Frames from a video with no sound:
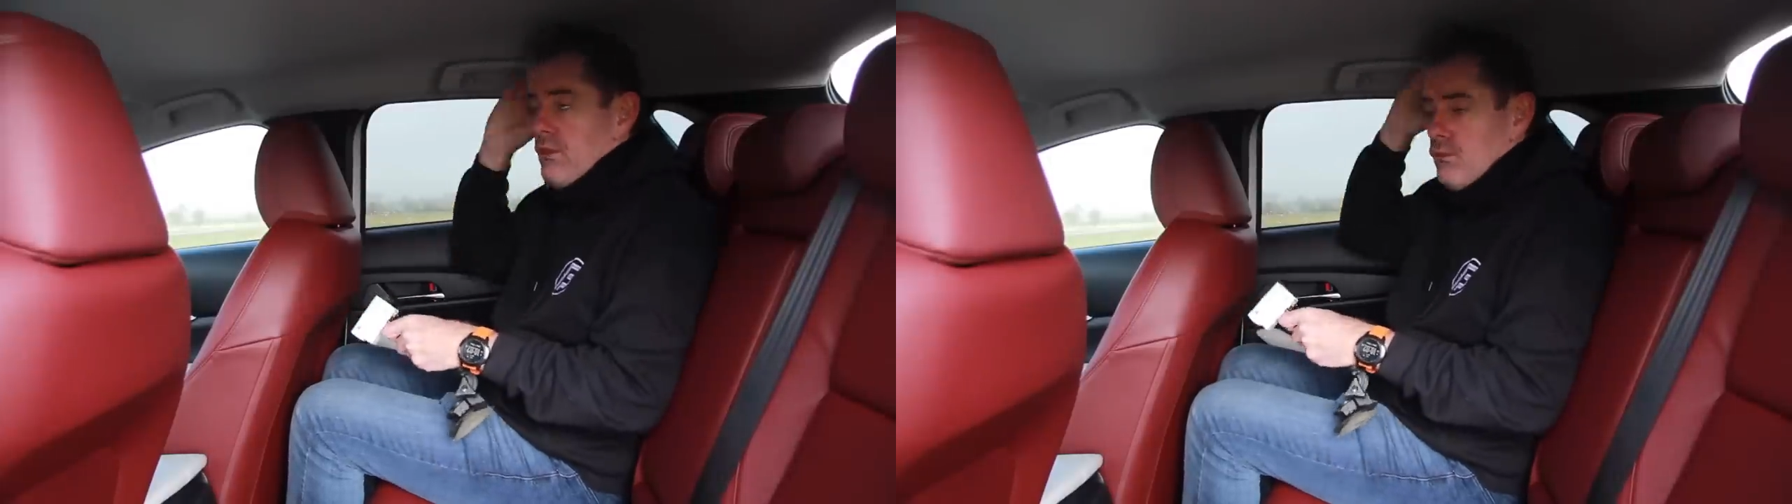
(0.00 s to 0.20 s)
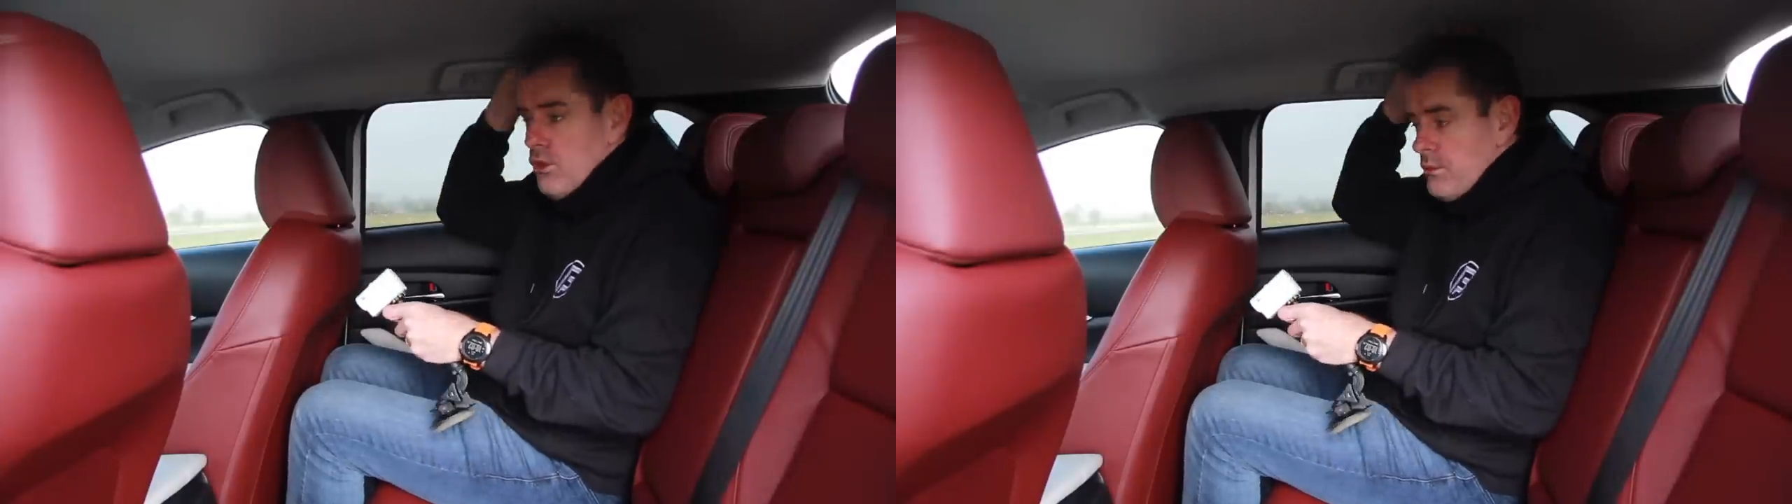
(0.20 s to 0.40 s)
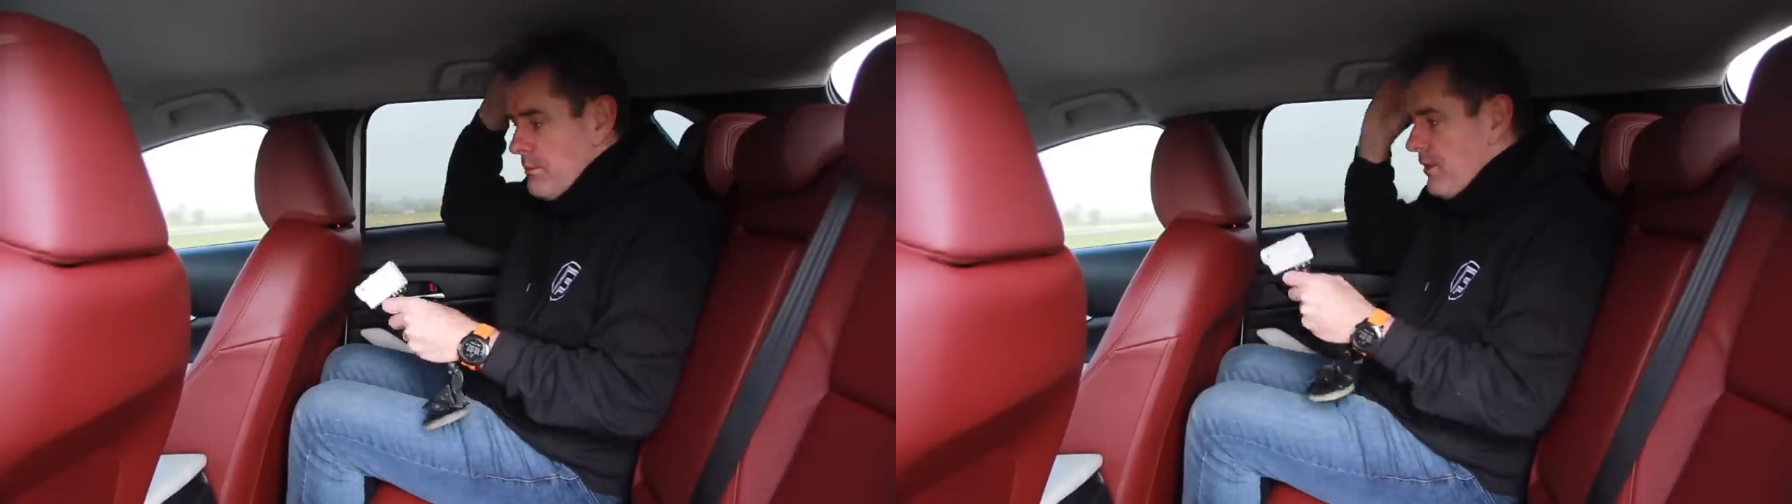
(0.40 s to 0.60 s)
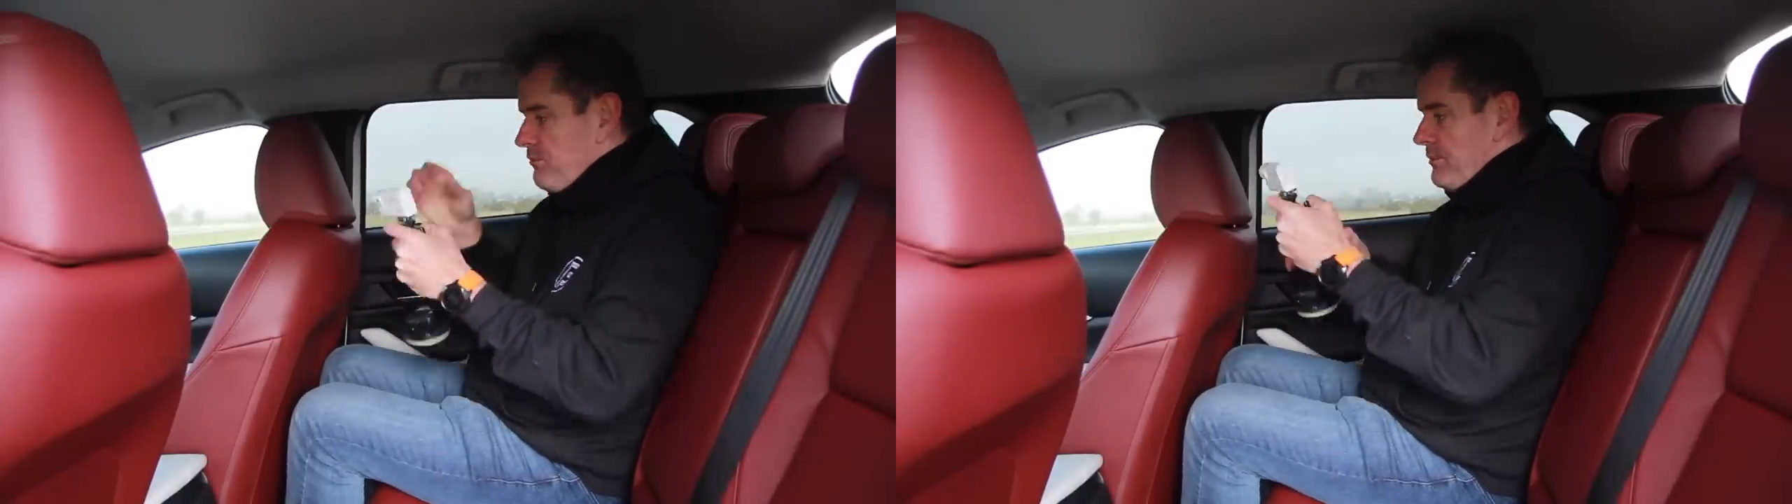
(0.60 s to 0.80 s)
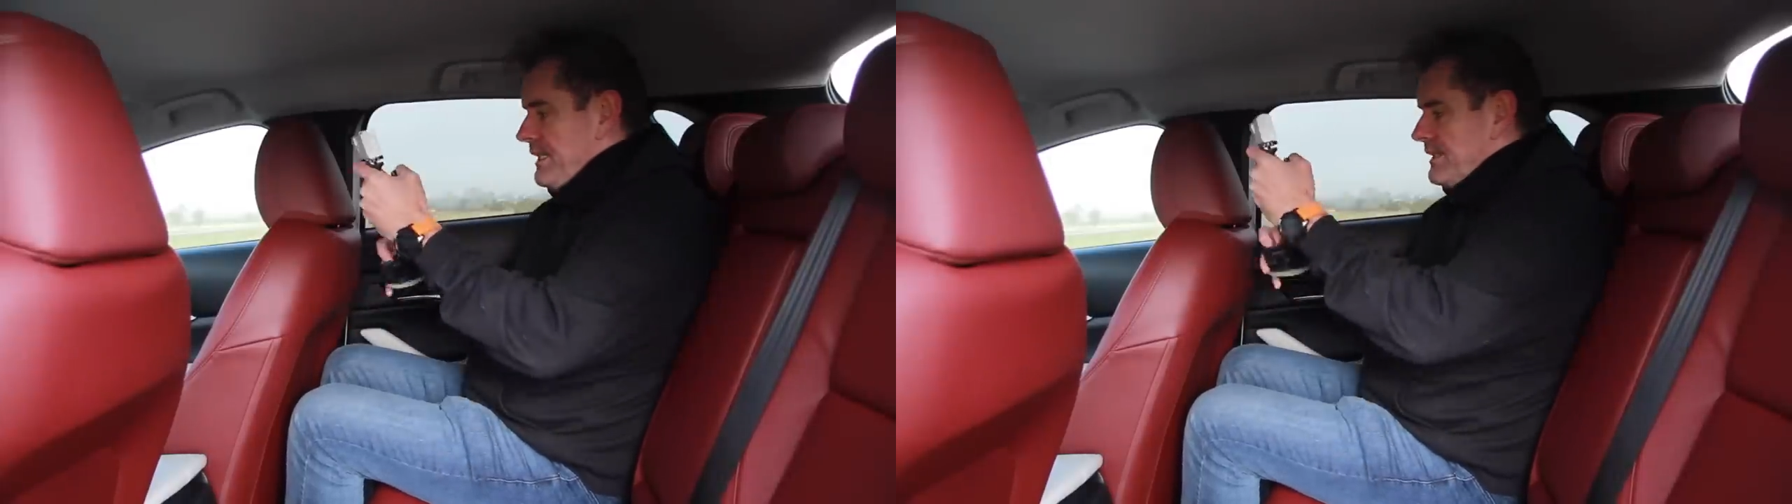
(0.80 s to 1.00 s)
Room
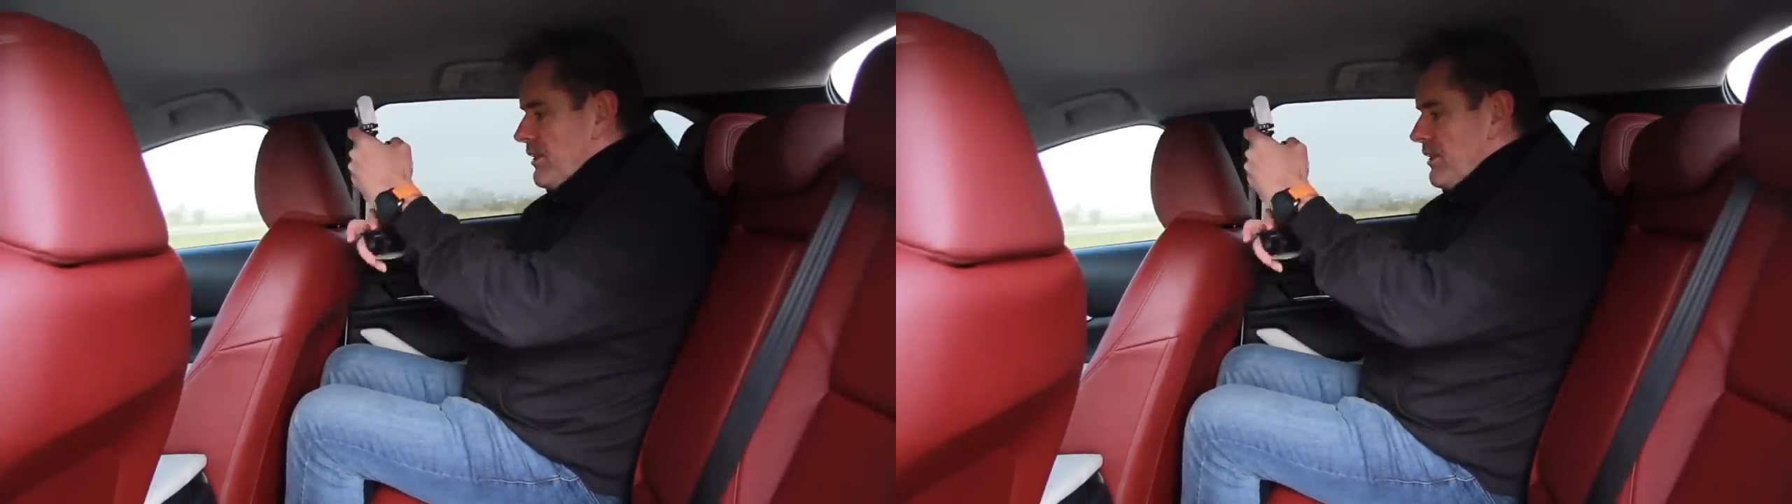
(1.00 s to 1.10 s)
above me,